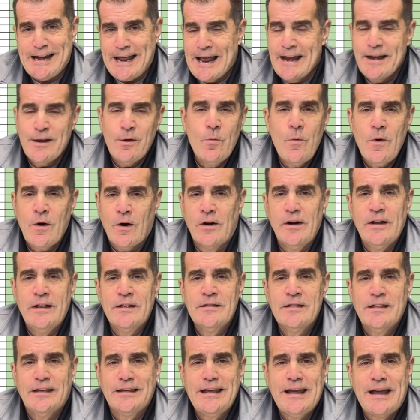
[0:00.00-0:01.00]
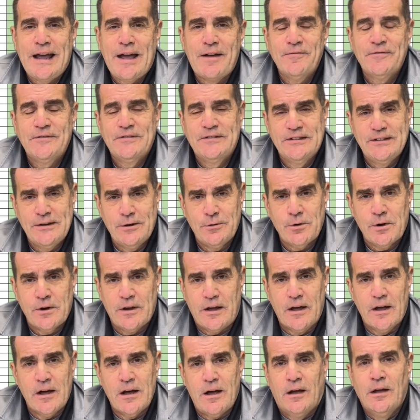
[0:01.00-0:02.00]
anywhere in the
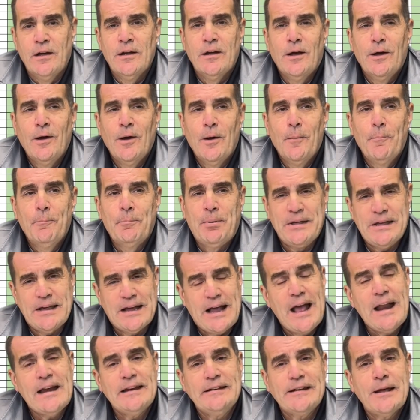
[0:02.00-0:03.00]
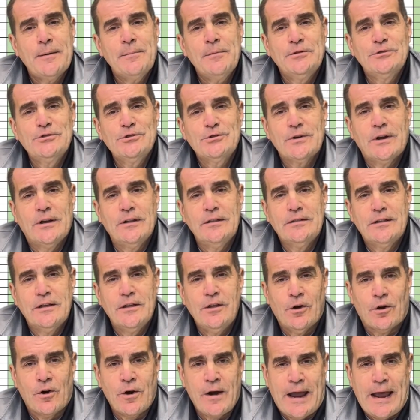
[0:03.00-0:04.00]
cafeteria, but you got to demonstrate that
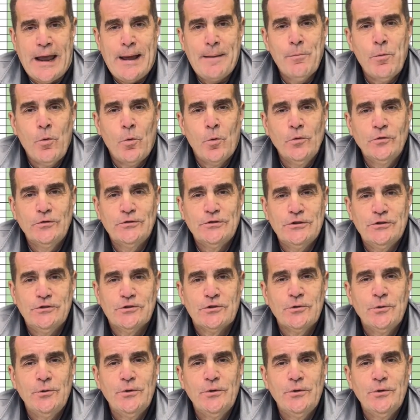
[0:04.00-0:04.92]
you're able to do